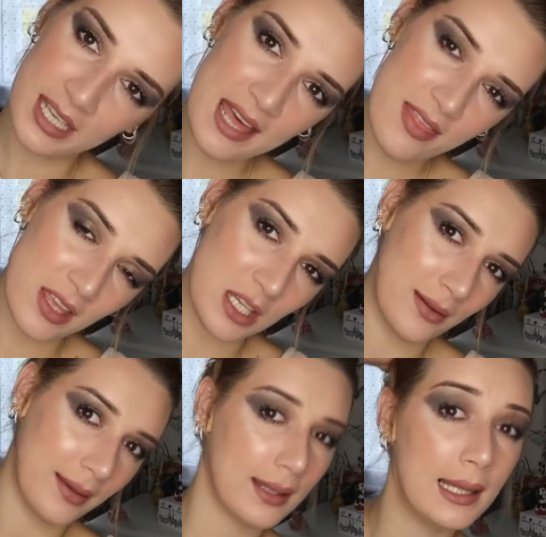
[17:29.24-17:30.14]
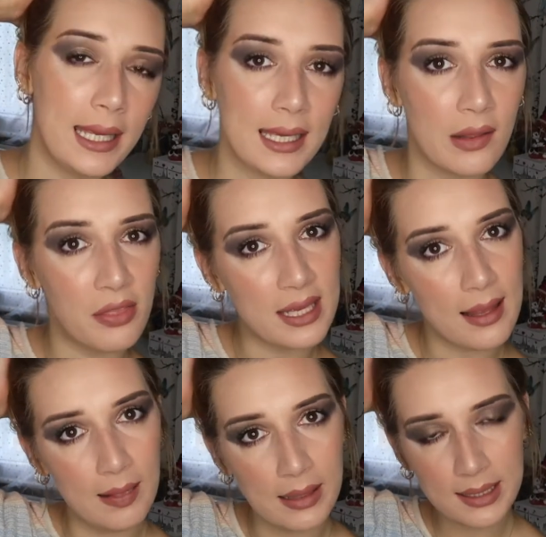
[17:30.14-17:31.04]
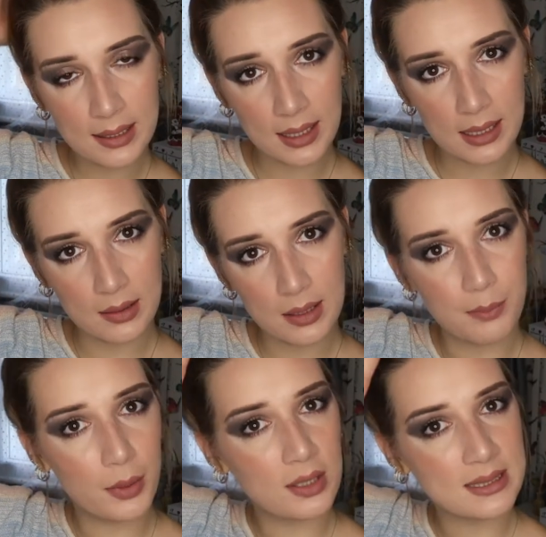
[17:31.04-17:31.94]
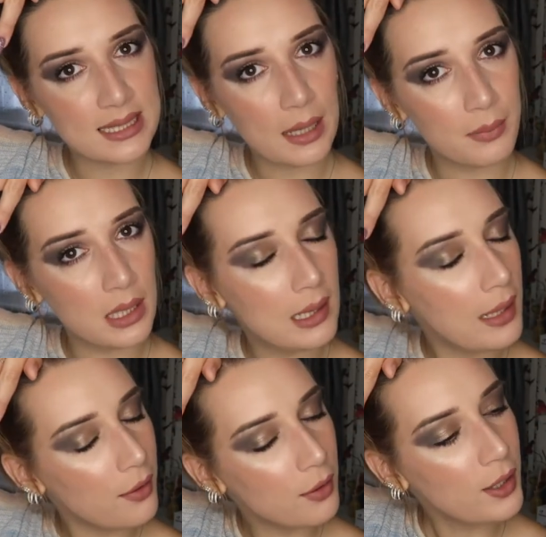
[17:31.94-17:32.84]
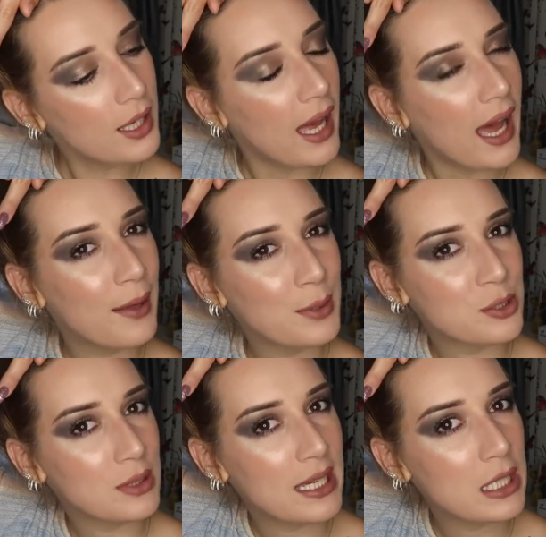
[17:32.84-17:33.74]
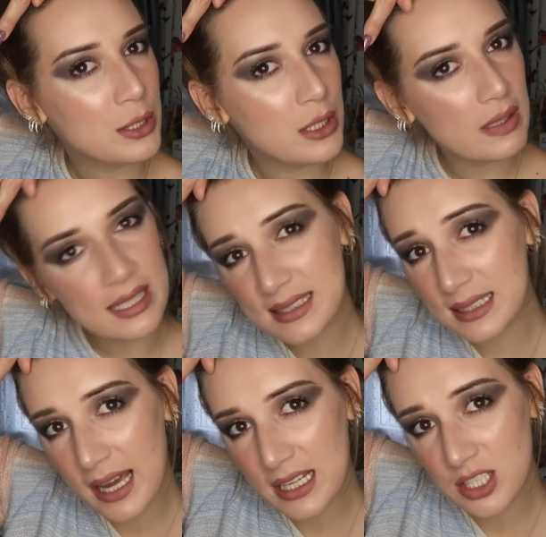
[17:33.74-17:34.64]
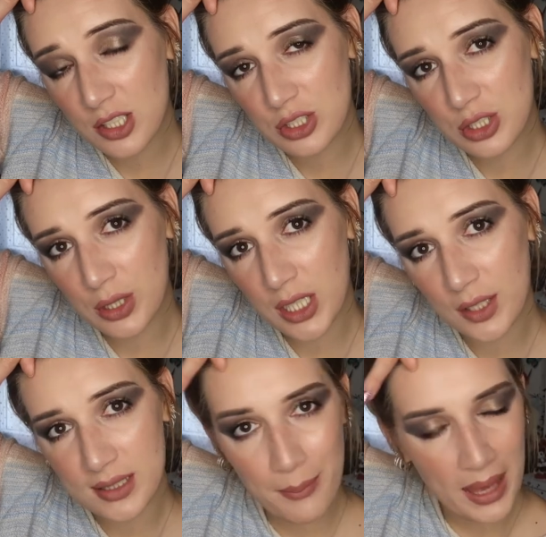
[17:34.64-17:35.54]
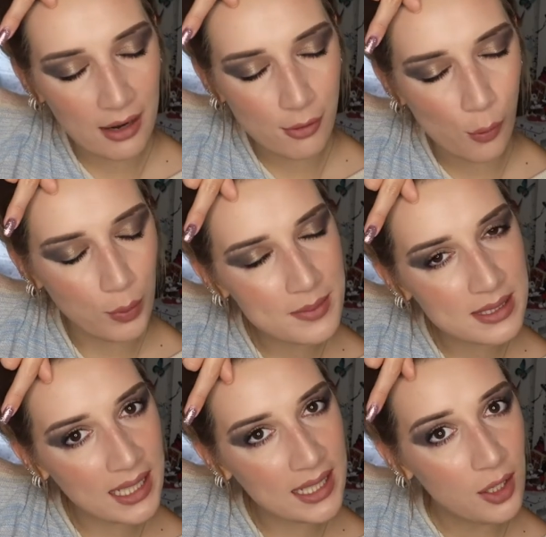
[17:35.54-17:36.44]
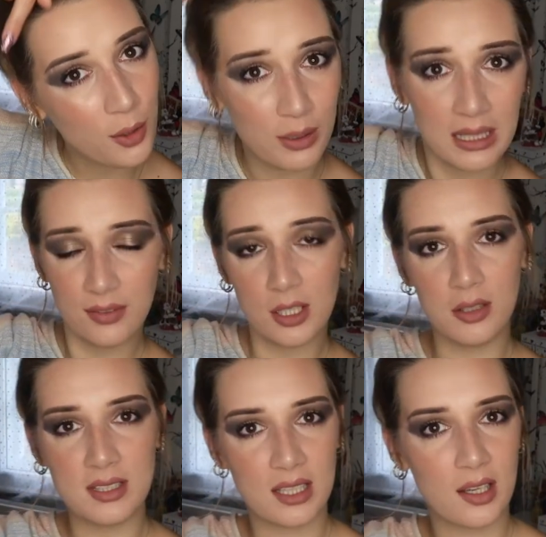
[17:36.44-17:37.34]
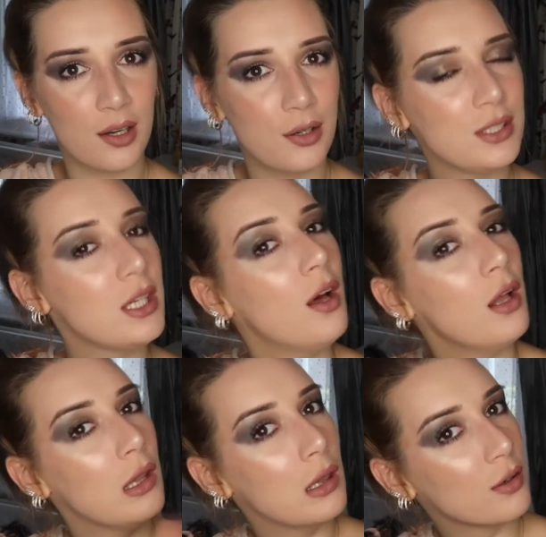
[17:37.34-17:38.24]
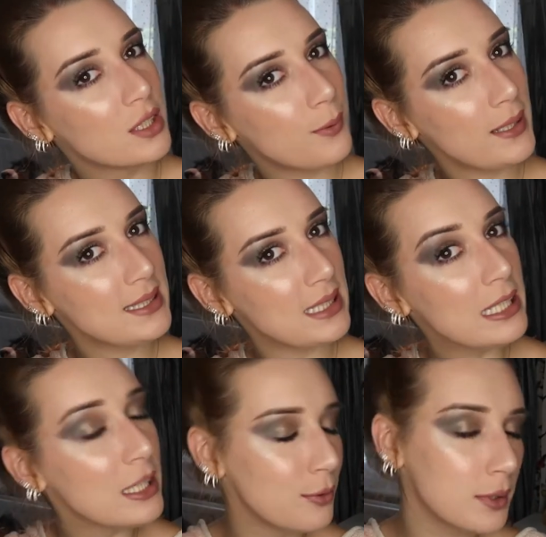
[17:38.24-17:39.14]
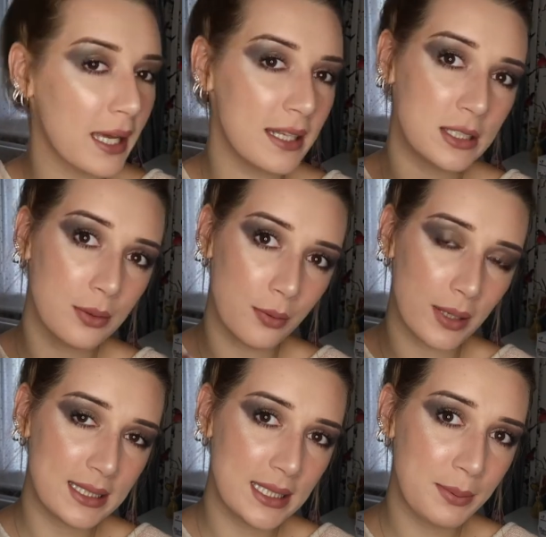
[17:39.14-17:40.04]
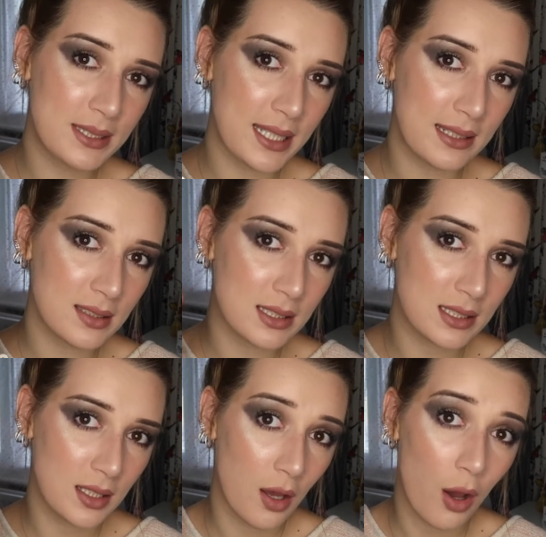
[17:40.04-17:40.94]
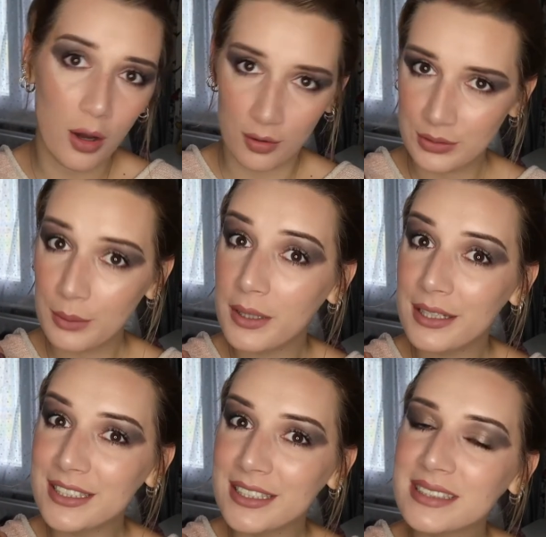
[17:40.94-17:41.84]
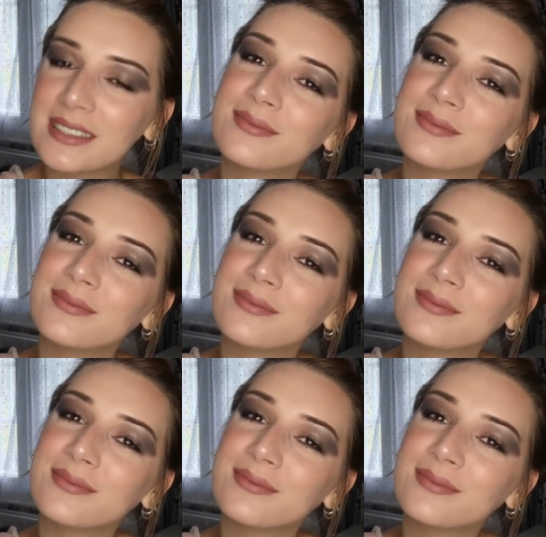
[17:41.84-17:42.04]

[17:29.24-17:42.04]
forget that you can click the link in the box down below, which will take you to the Snatch Studios apparel website, where if you use the code Laura20, you'll get 20% off your purchase.